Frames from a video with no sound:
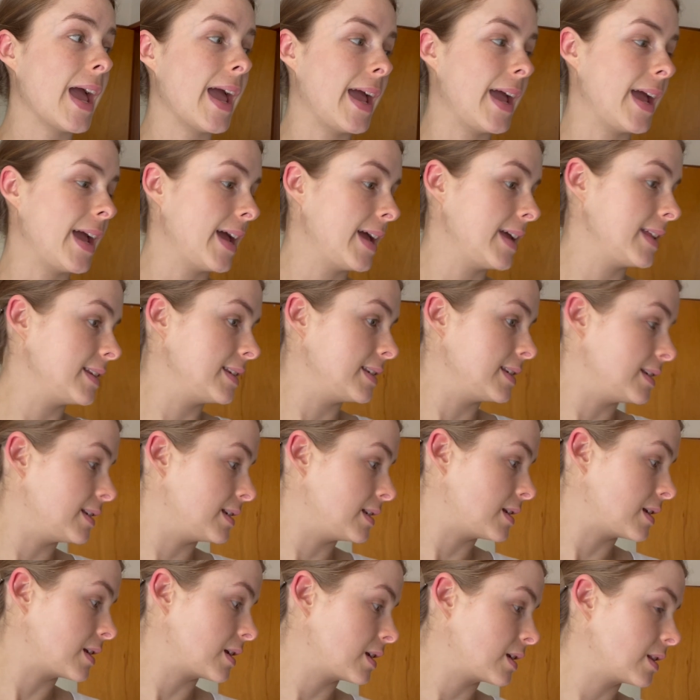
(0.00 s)

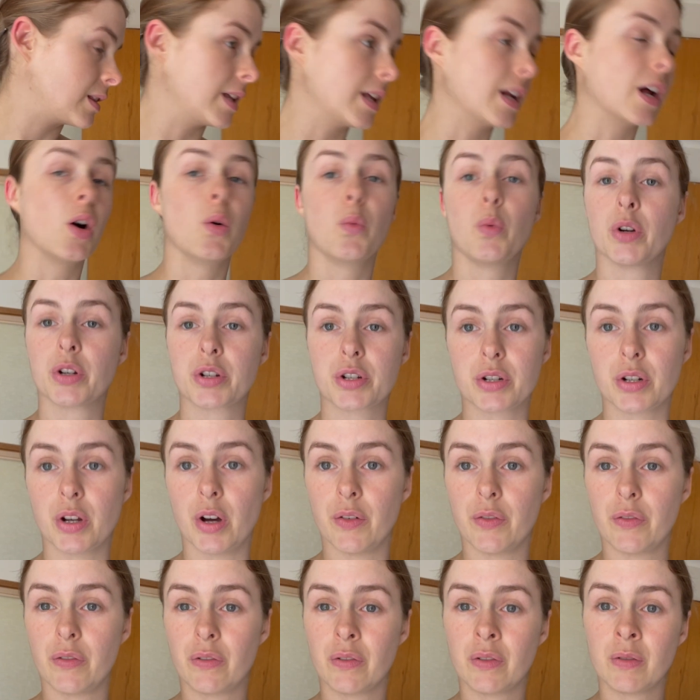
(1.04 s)
and then I'll wash it
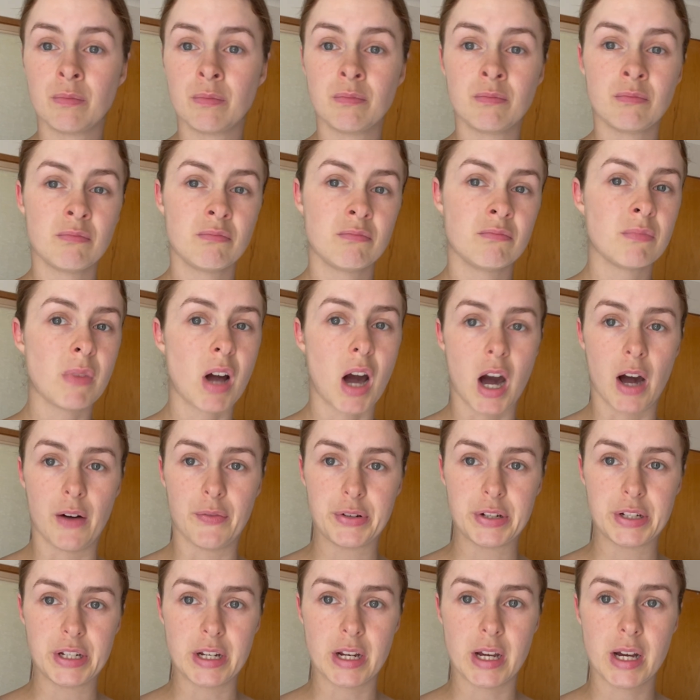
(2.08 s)
off
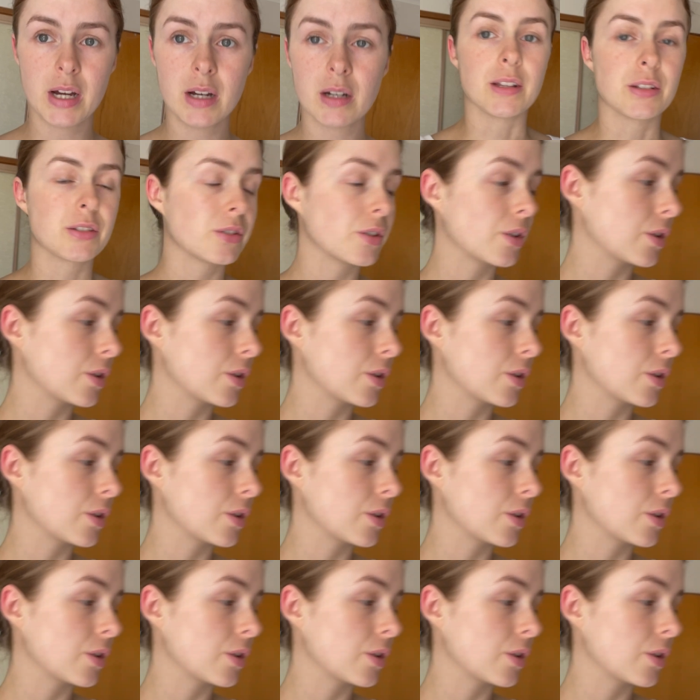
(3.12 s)
after dinner. So